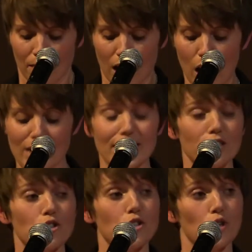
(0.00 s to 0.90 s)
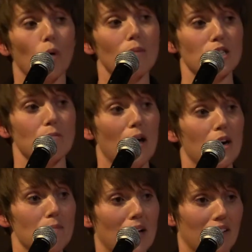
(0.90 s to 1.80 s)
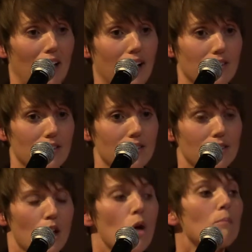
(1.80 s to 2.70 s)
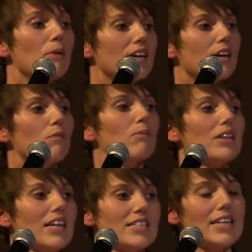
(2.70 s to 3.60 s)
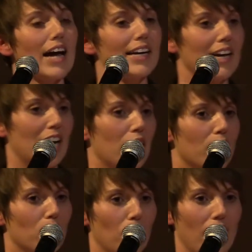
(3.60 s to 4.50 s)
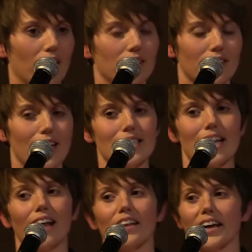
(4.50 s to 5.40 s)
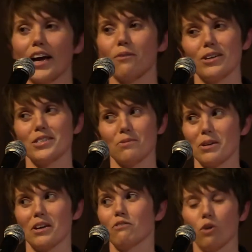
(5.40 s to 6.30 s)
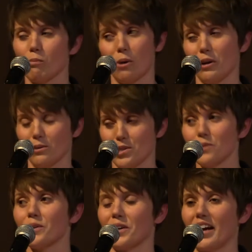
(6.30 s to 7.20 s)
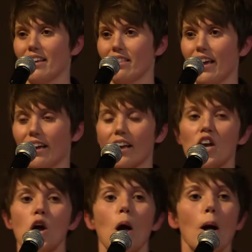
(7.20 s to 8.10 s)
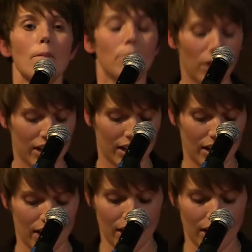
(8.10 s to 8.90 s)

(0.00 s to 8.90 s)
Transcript: I did so much better in my classes, but let's not get carried away. It's not like I went to being a 4.0 student or anything, but